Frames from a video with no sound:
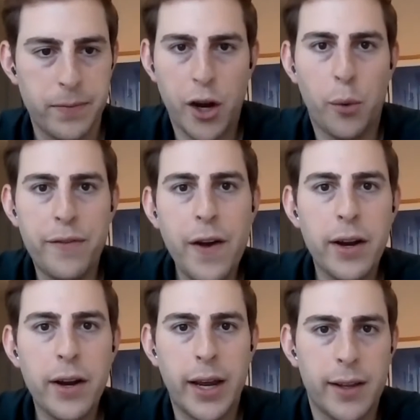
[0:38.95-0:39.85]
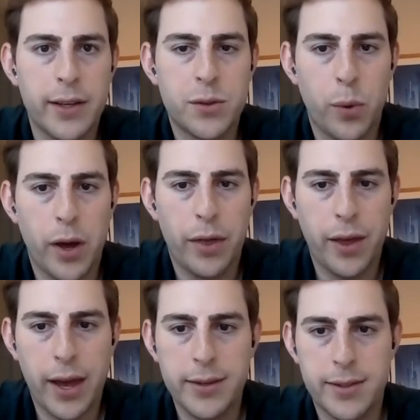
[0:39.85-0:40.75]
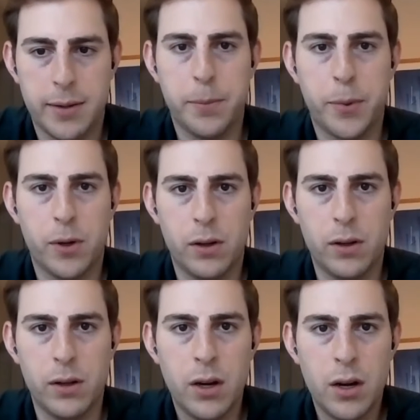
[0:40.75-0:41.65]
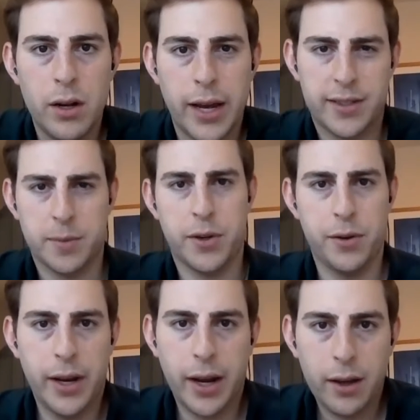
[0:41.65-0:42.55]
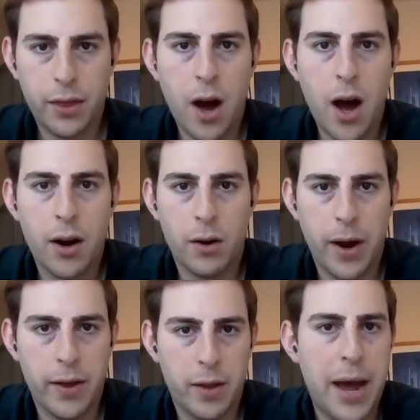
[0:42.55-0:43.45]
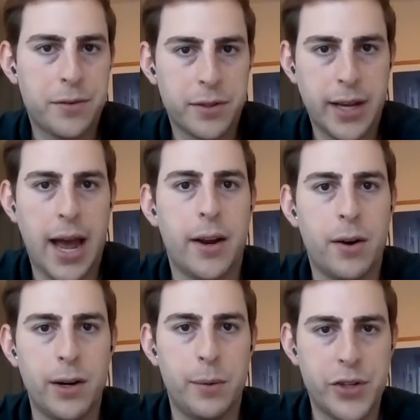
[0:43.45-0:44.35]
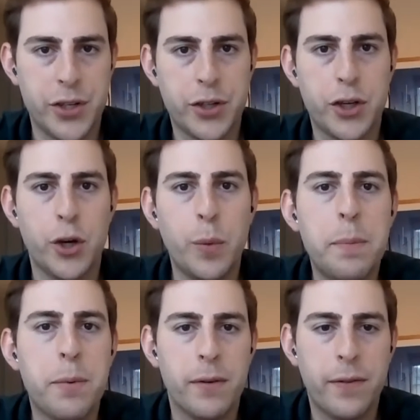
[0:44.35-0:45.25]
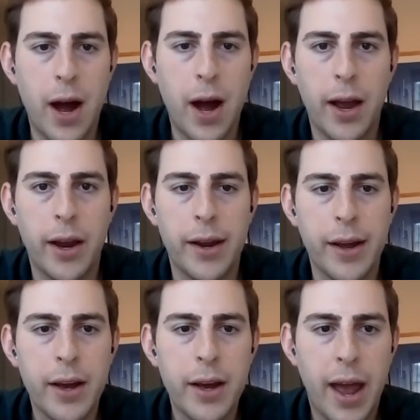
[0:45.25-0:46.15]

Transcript: You know, we founded Helix with a simple yet somewhat unique thought around the mattress category, which is, could we provide